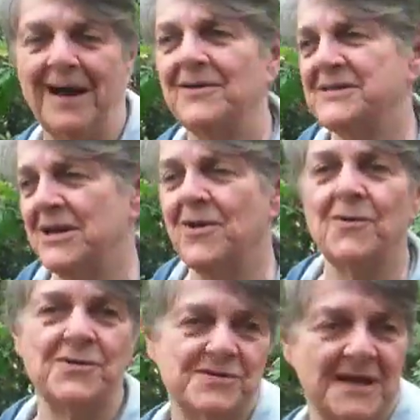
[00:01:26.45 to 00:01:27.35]
I'll say no,
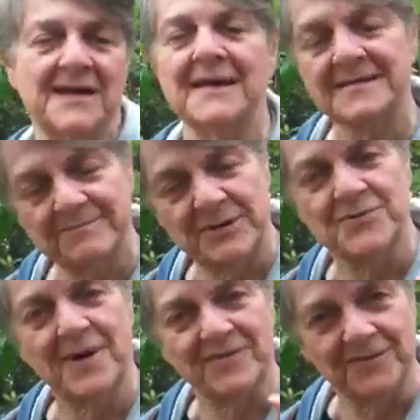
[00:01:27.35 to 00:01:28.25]
you say yes, but
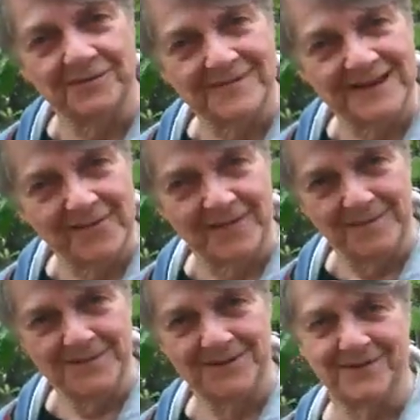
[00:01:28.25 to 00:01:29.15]
you have to tell them
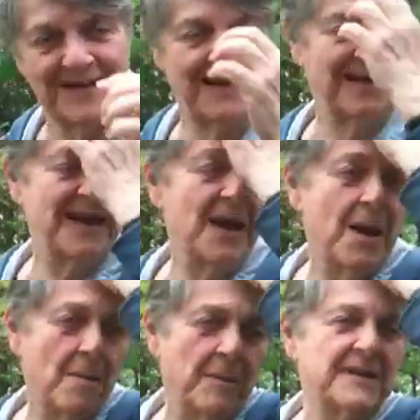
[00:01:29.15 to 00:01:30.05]
to do that.
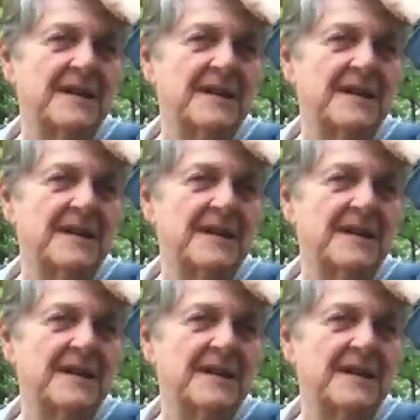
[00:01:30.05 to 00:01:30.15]
But